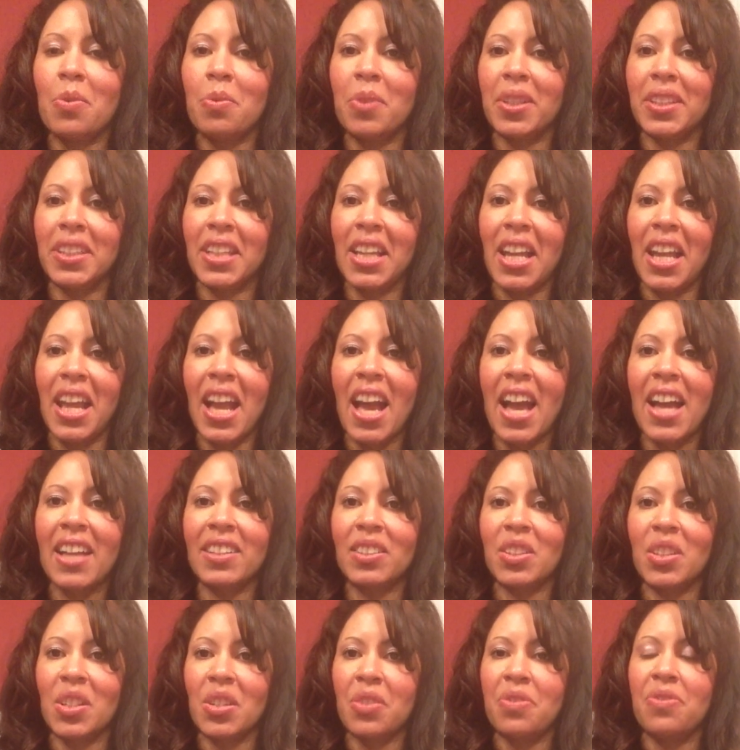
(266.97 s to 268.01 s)
when they
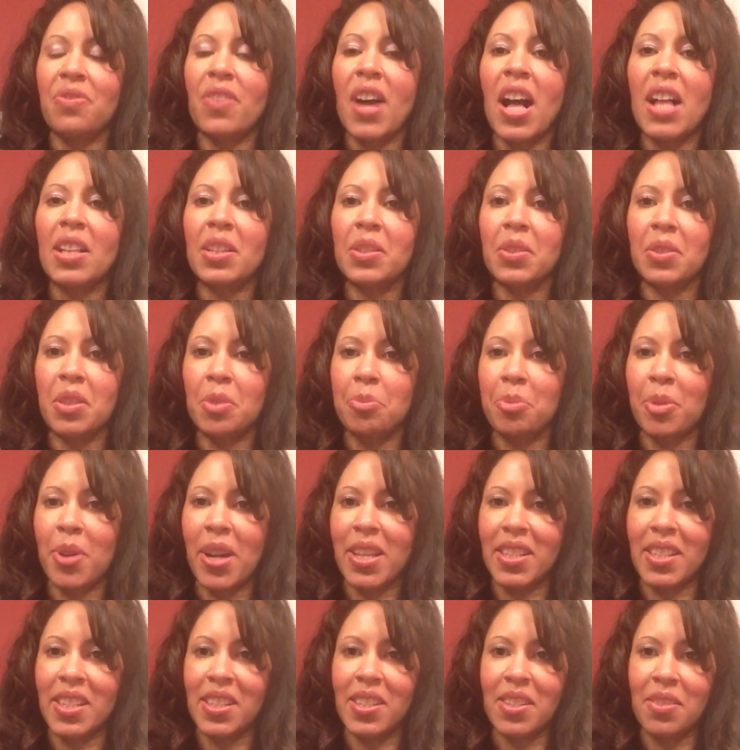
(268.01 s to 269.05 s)
had to follow the
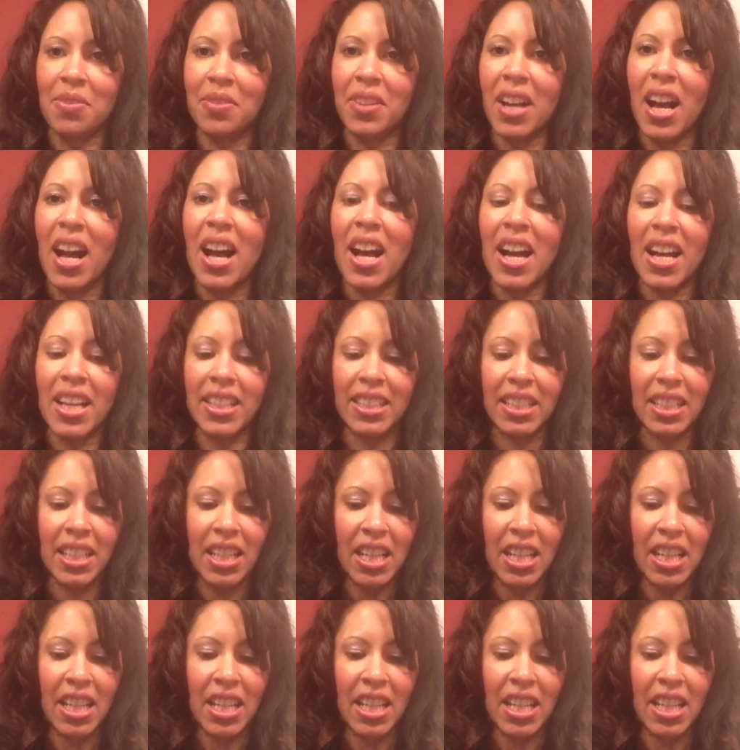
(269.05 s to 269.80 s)
presence of God,